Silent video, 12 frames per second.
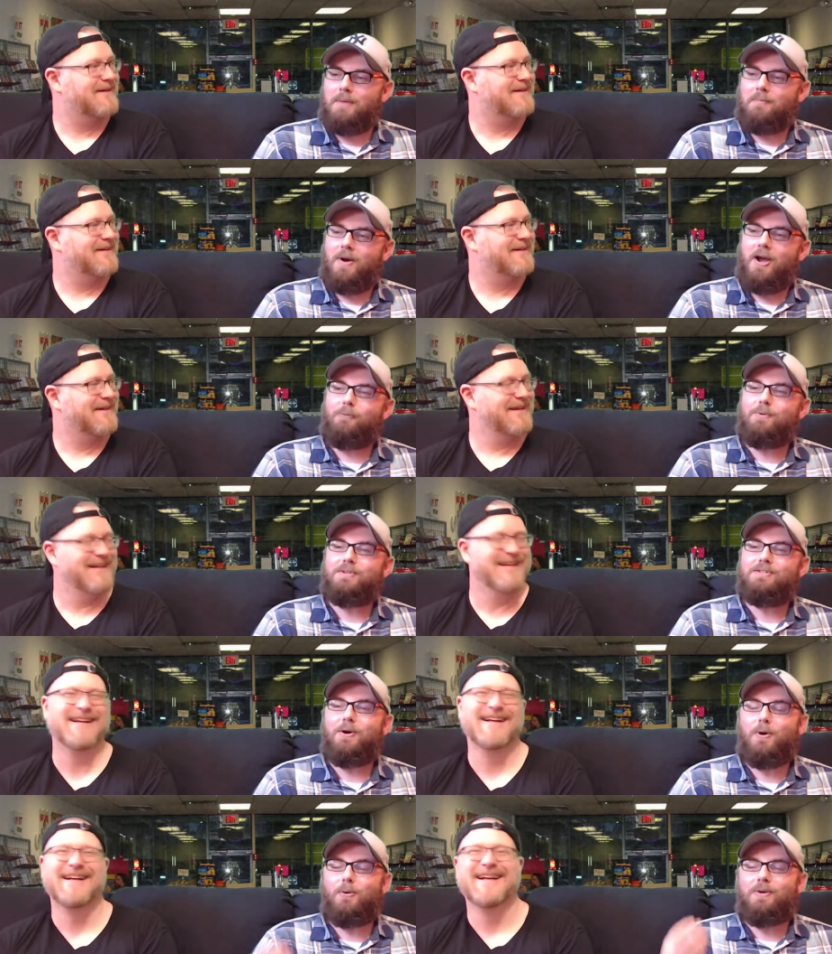Speaker 1: mind would
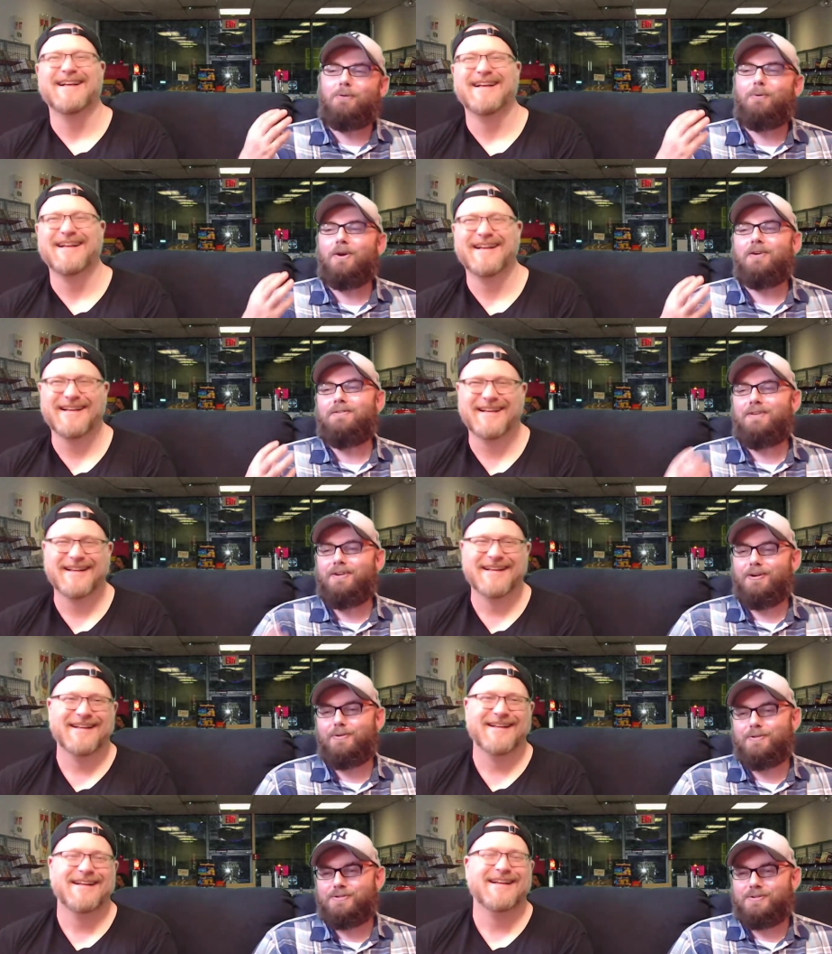go anywhere near
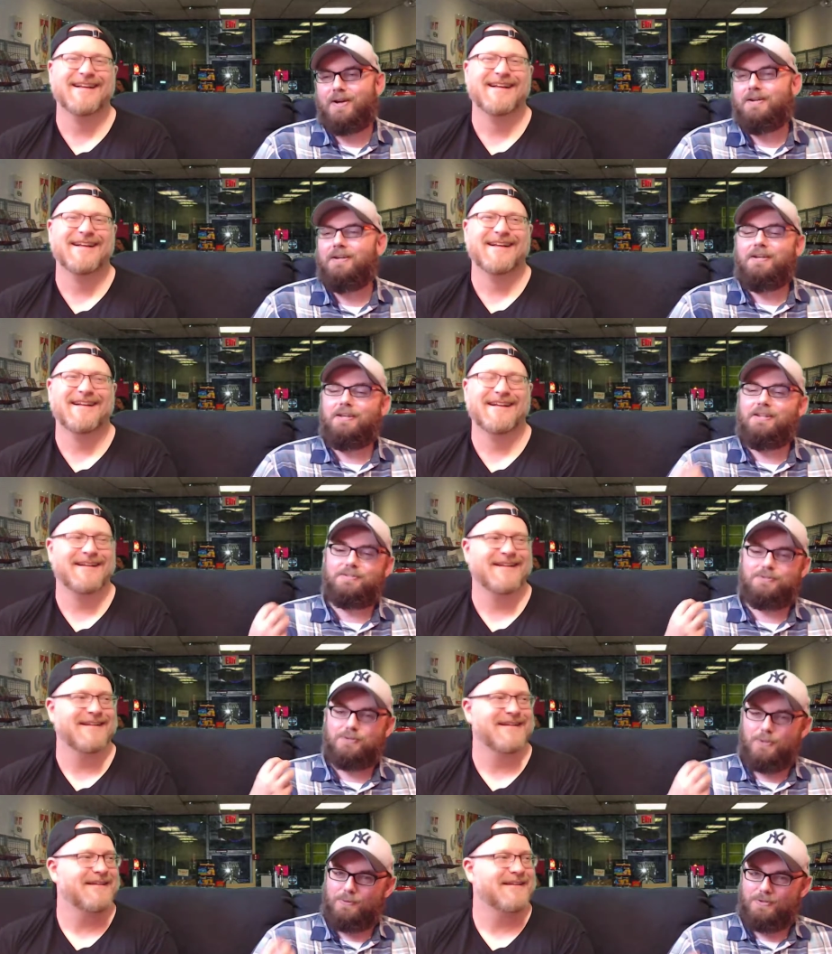this guy it is
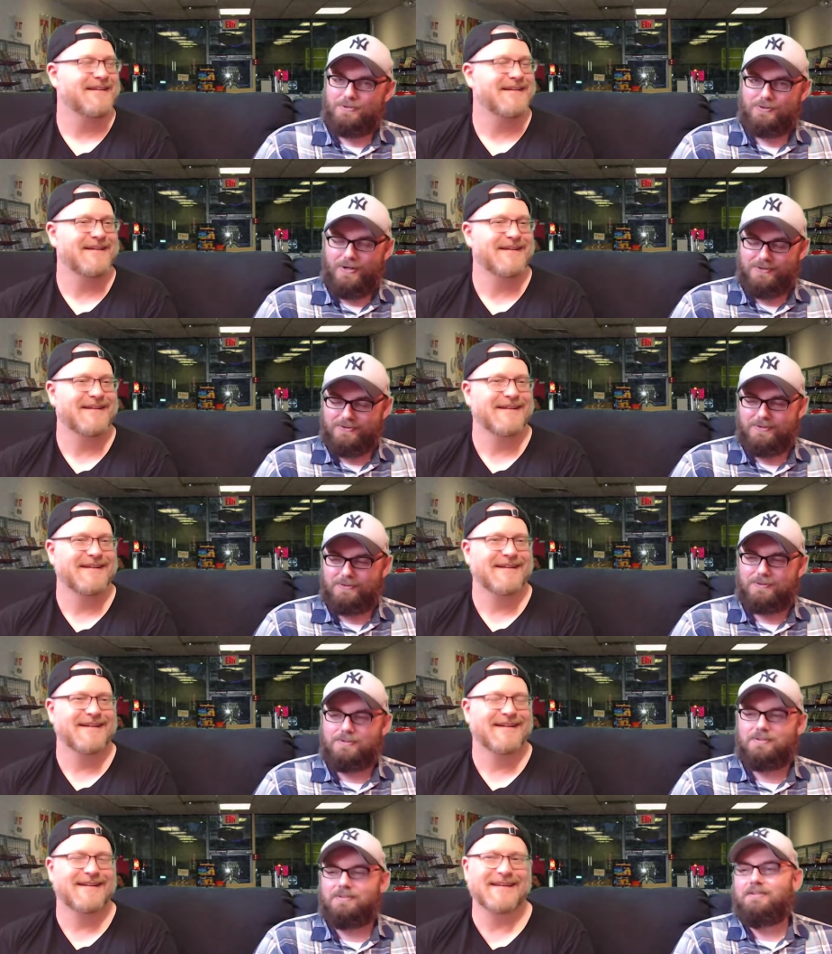so disgusting
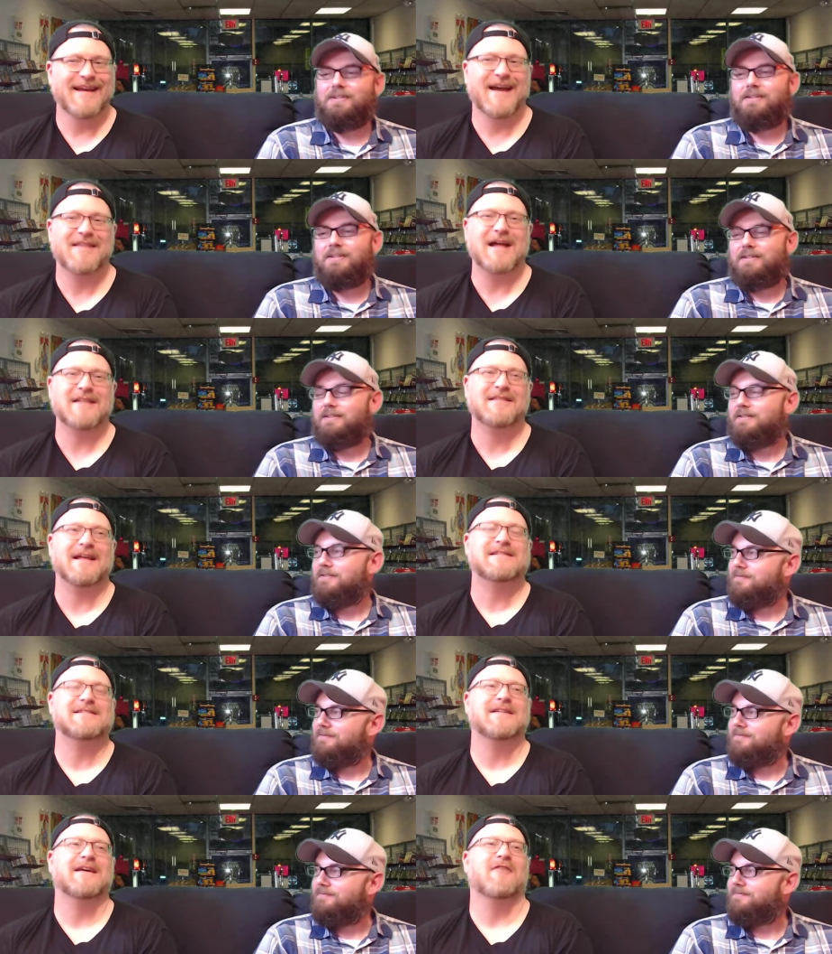looking.
Speaker 2: Yeah, that
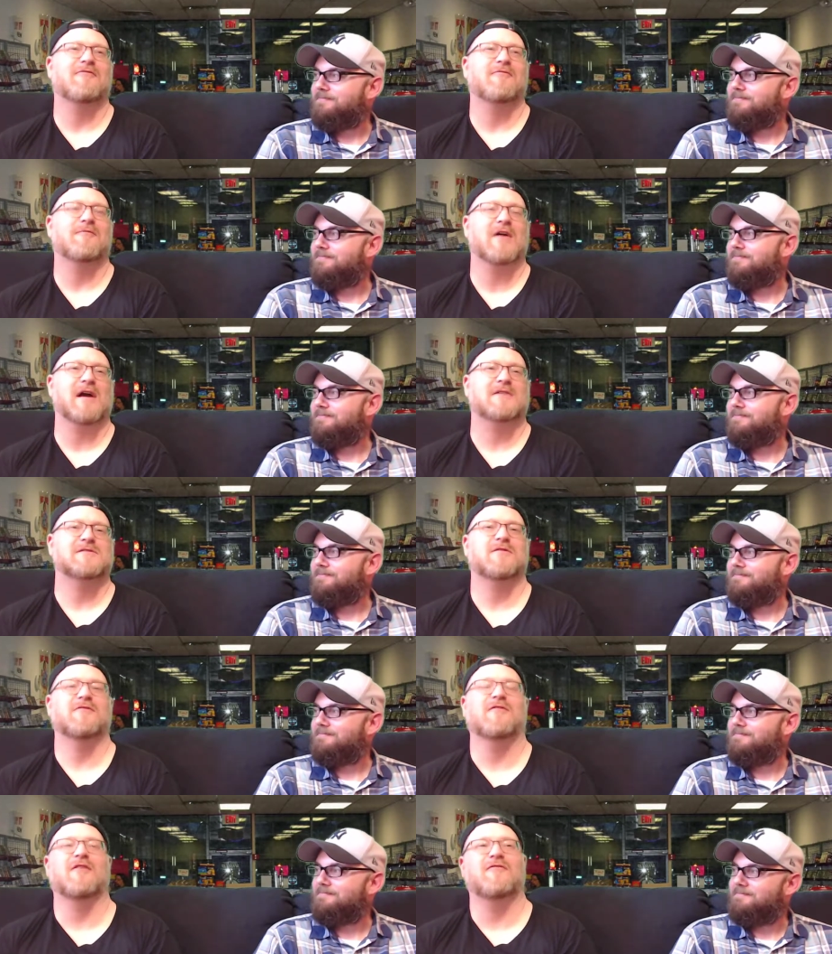that's like a like sort
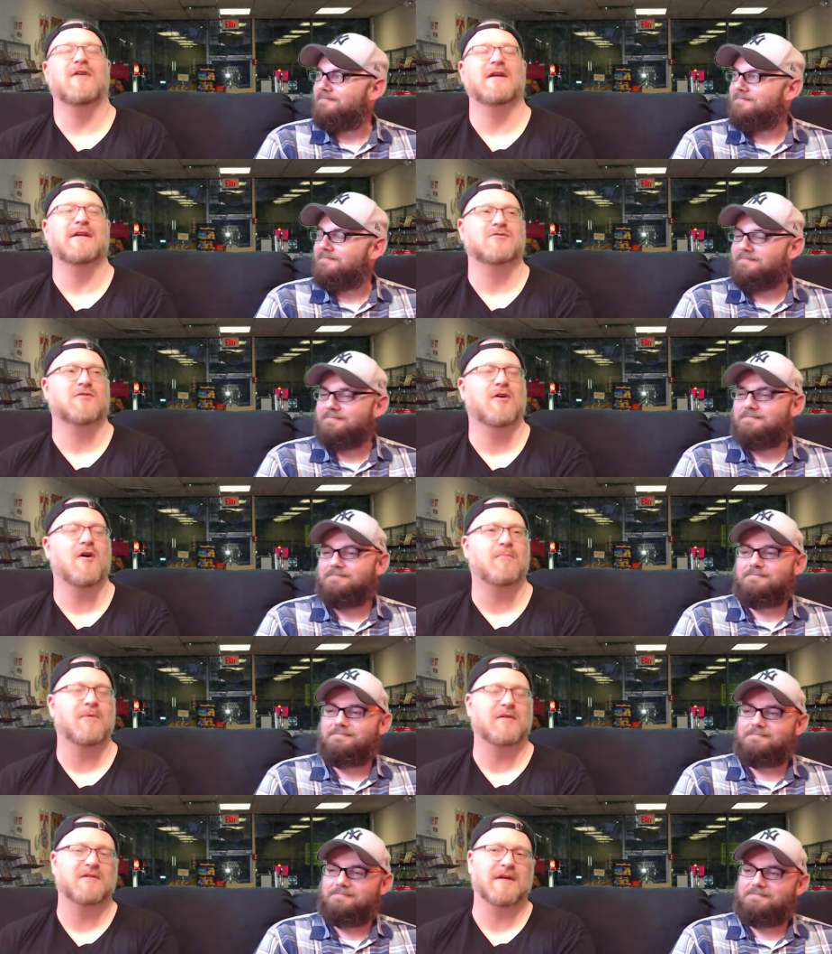of a funny trope
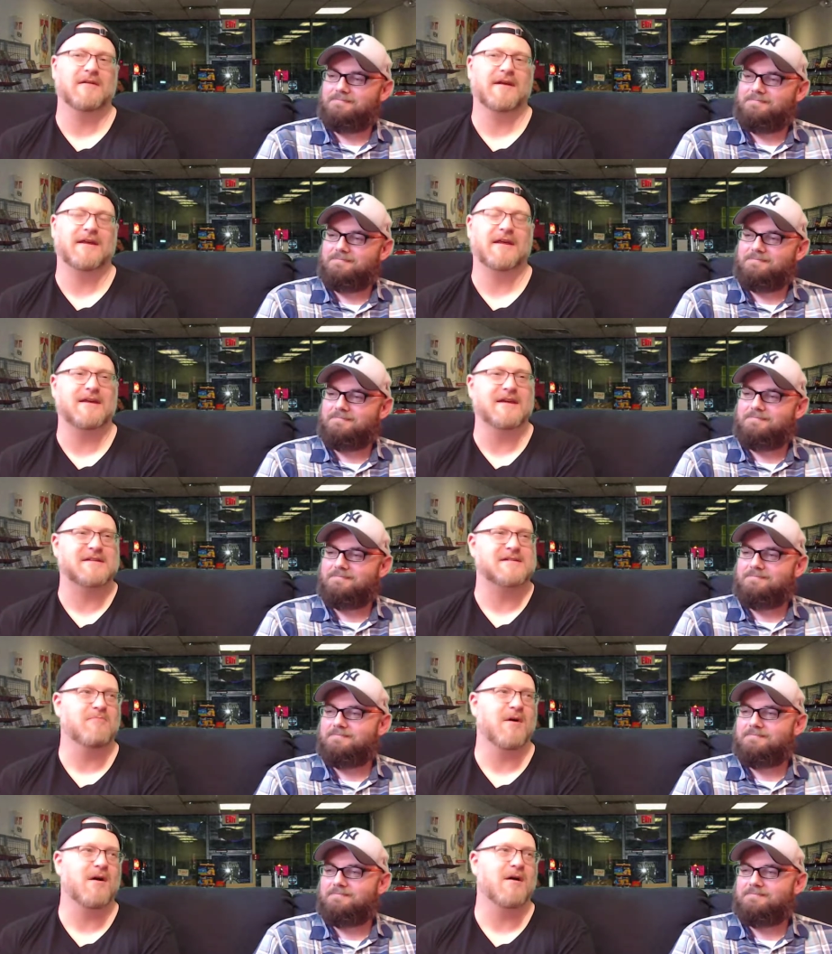is that like he gets
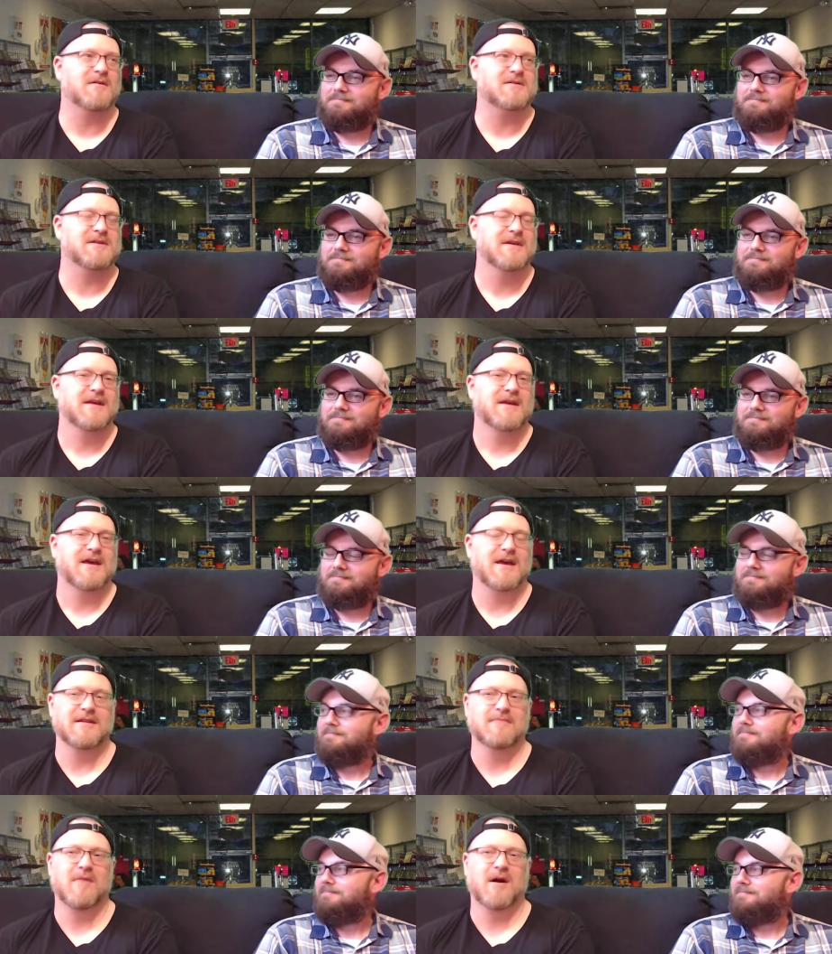mugged
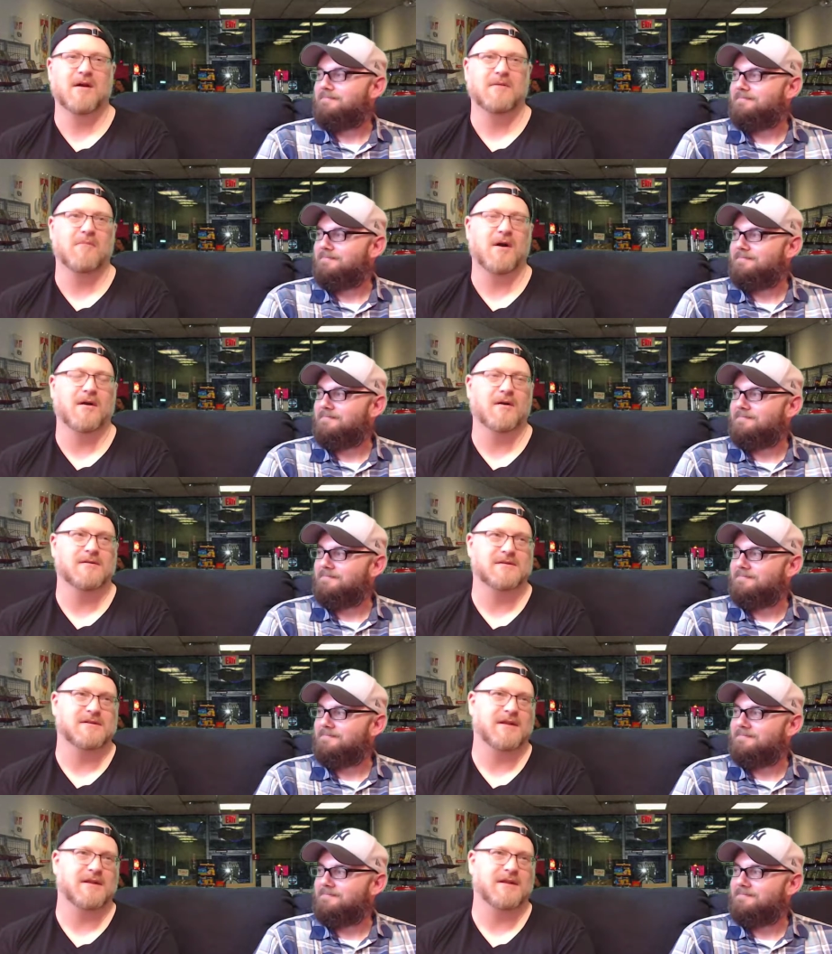and the mug- mugger is